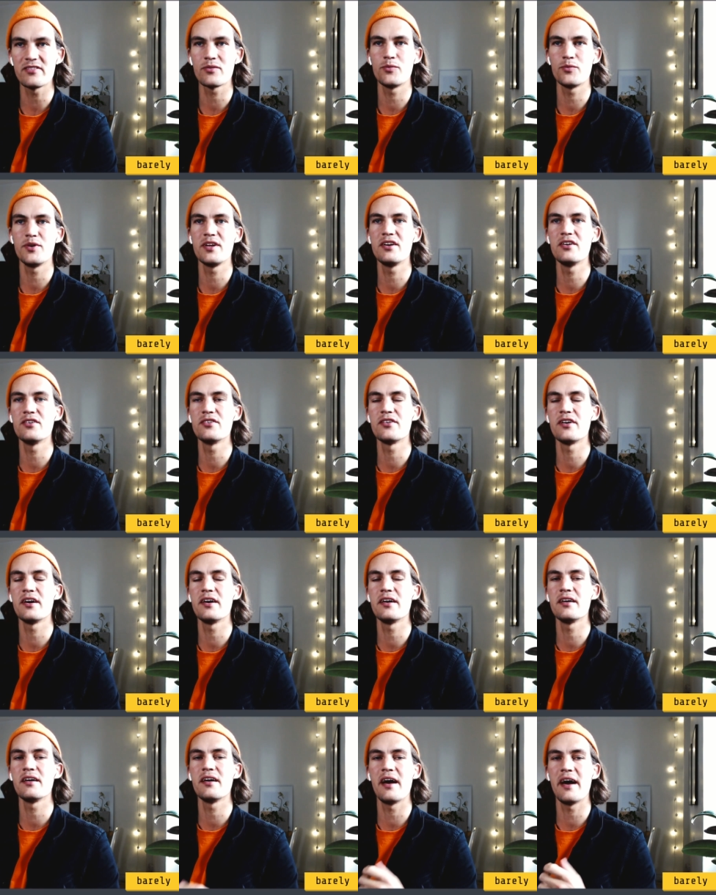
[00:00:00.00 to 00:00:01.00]
We're gonna
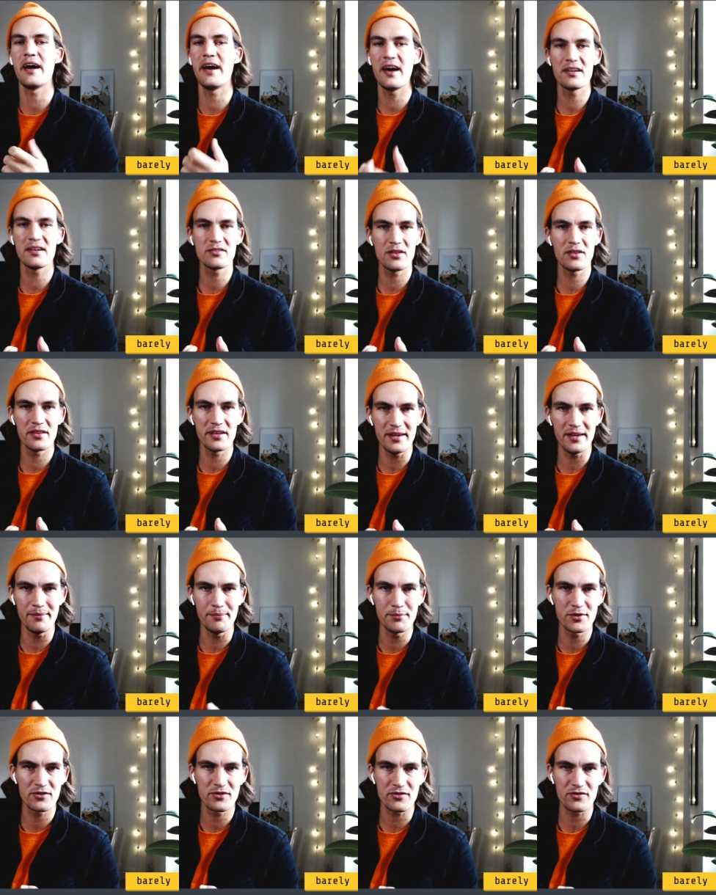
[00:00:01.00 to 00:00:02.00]
handle the
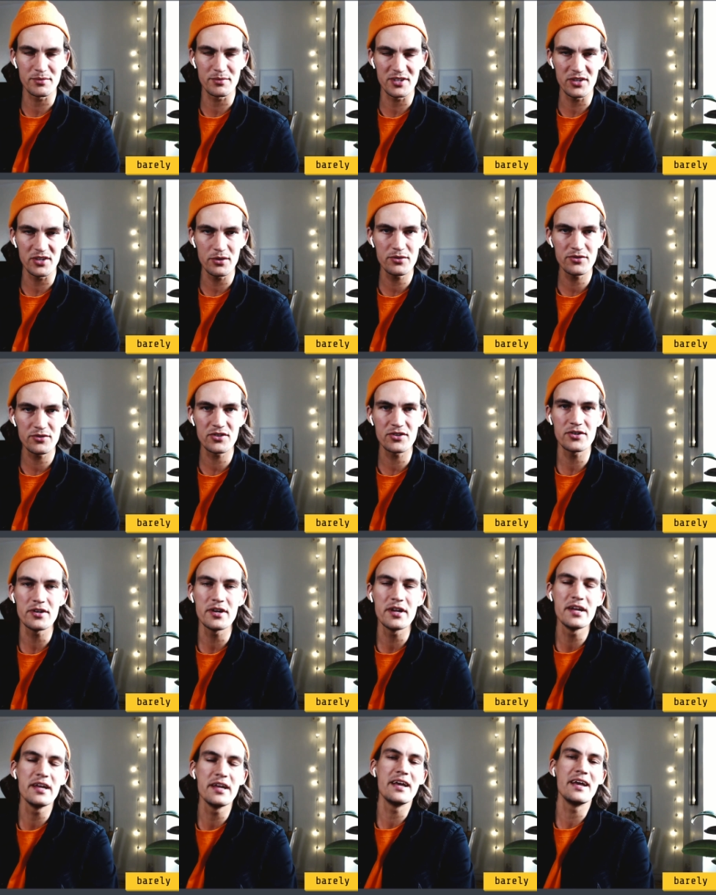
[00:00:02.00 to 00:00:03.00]
inputs from the user,
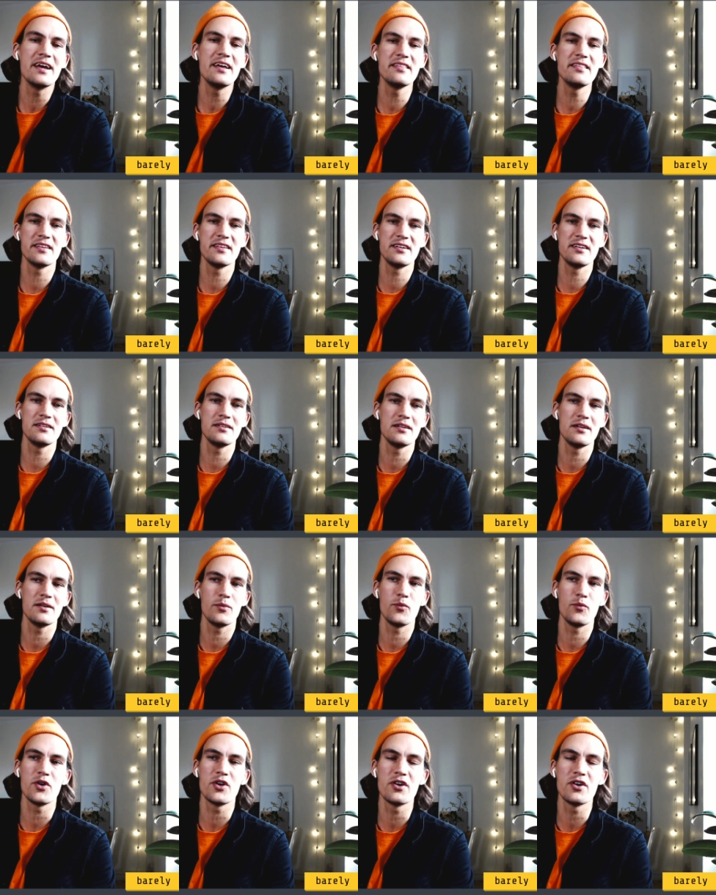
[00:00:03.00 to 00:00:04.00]
and then
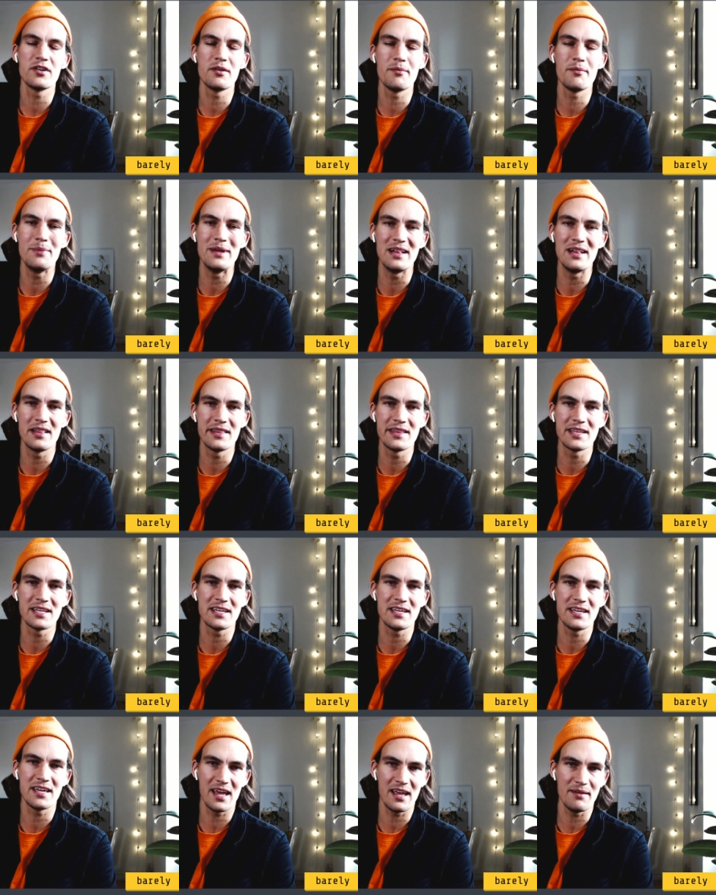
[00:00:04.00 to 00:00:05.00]
we're gonna build the
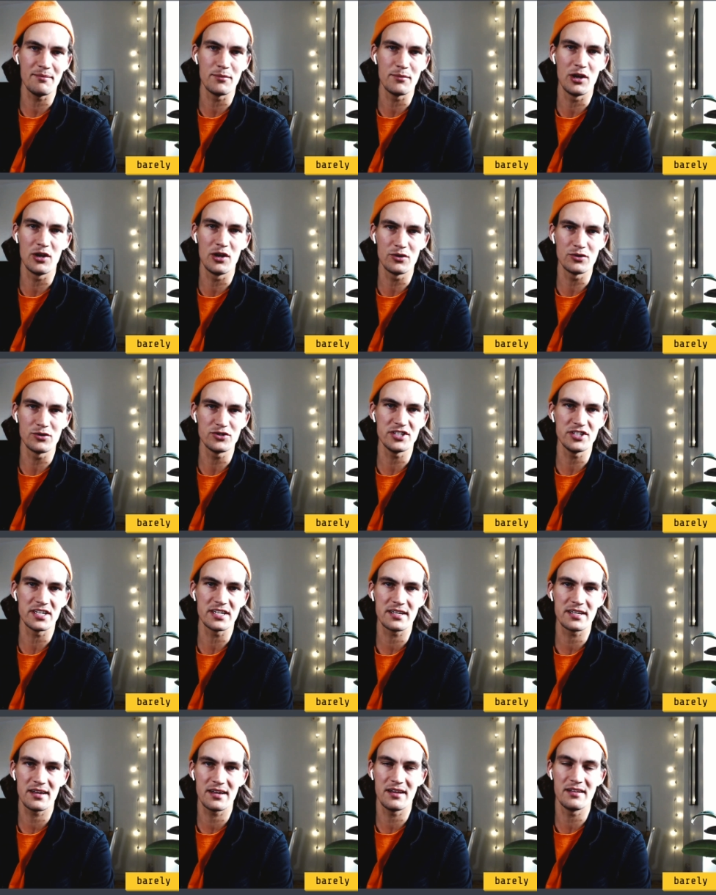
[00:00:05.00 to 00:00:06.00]
game logic
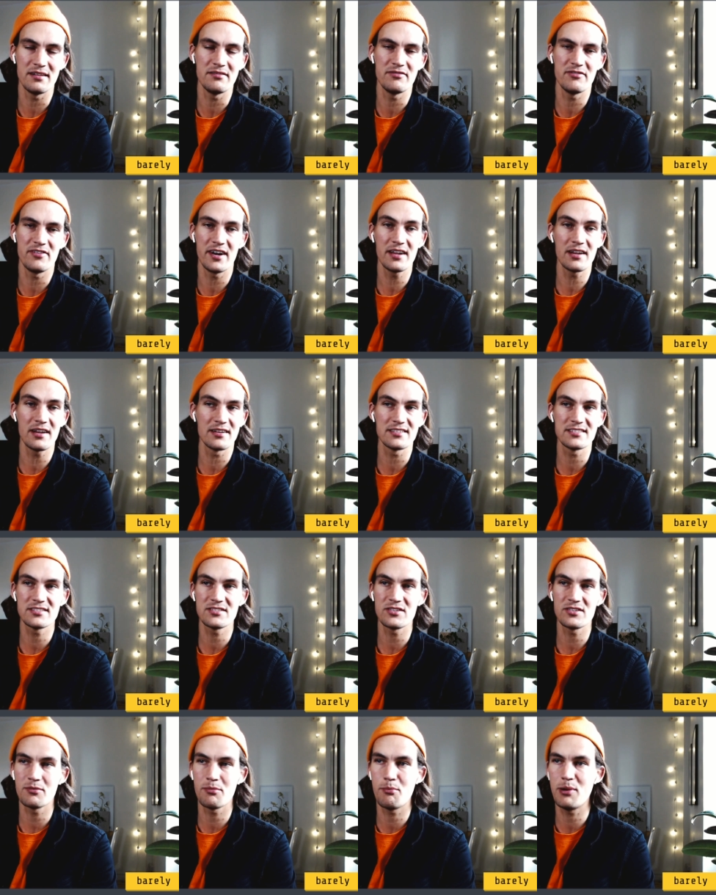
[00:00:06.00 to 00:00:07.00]
and finally
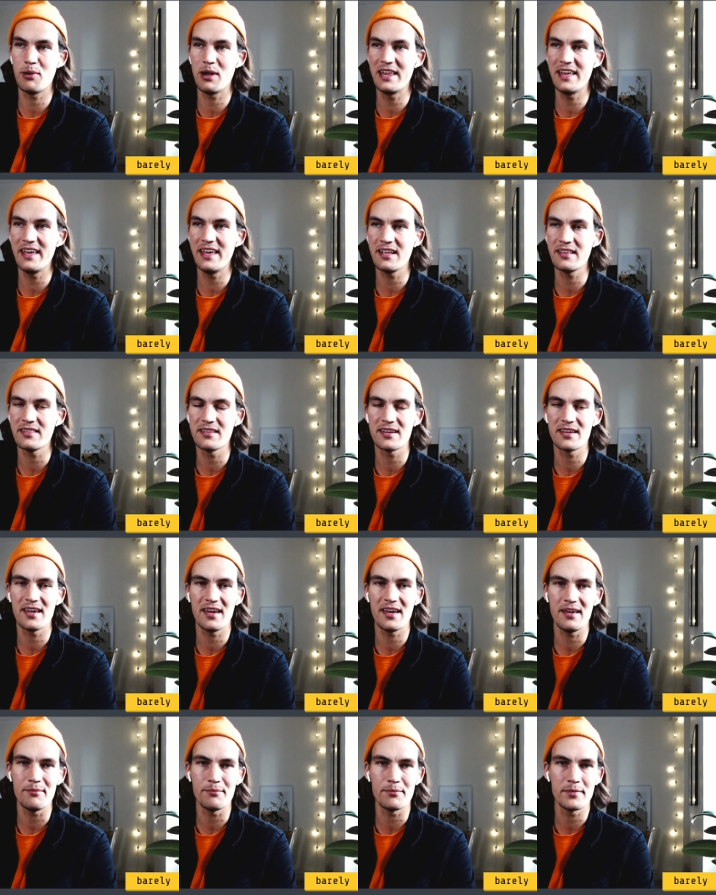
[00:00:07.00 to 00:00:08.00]
start playing the
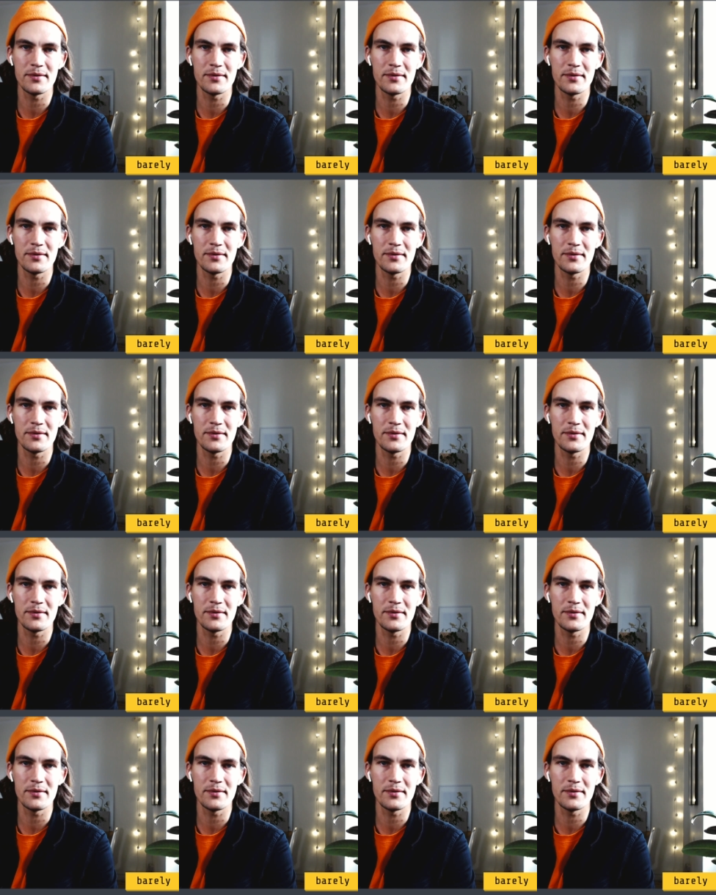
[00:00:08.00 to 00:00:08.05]
game.